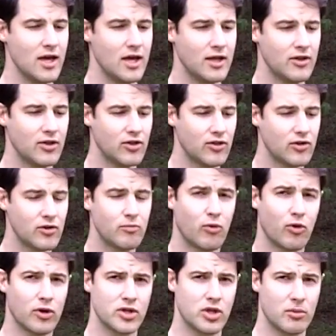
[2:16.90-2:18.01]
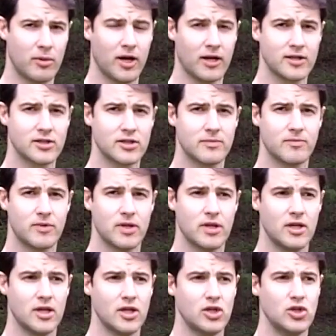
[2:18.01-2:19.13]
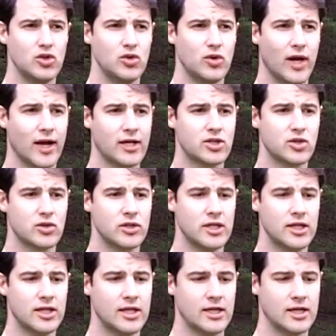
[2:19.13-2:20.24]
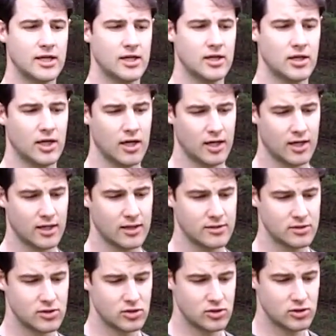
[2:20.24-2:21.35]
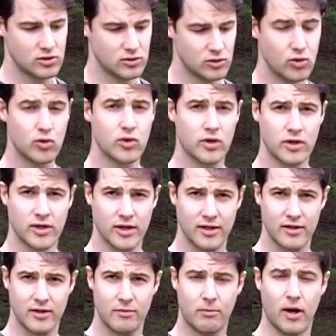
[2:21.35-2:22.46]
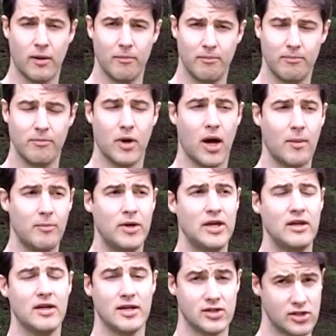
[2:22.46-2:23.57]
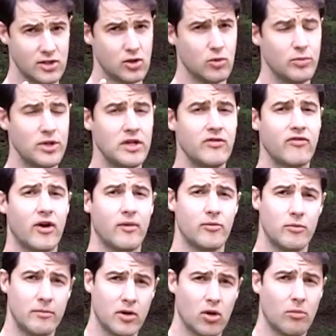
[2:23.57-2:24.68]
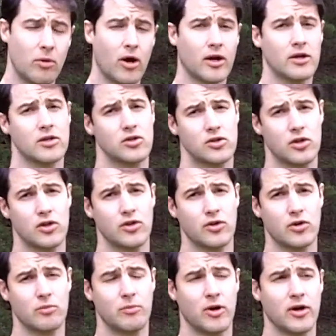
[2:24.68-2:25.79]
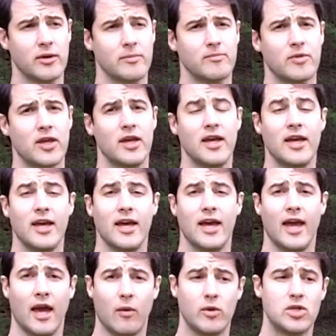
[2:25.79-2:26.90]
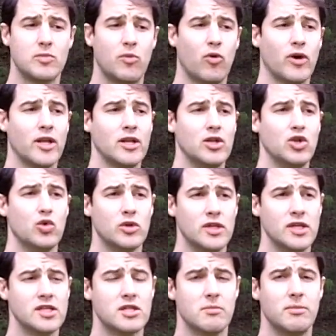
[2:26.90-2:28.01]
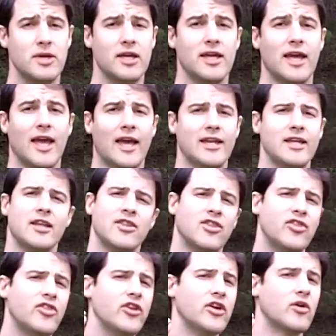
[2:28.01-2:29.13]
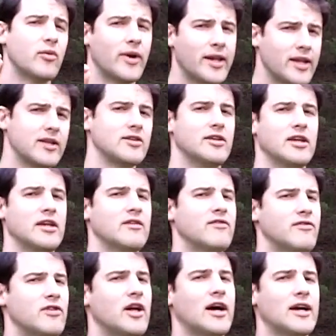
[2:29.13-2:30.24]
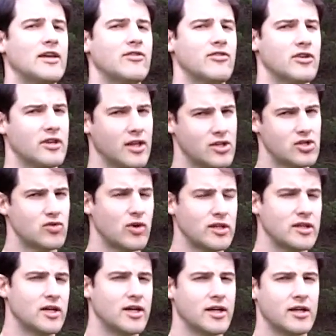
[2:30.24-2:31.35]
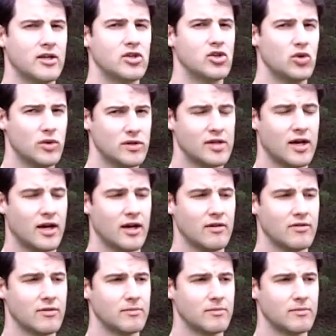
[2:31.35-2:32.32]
In the third portion of the box, you actually lure a single bee from the middle part to the third part, at which point you release the bee and it theoretically flies in a straight line to its hive.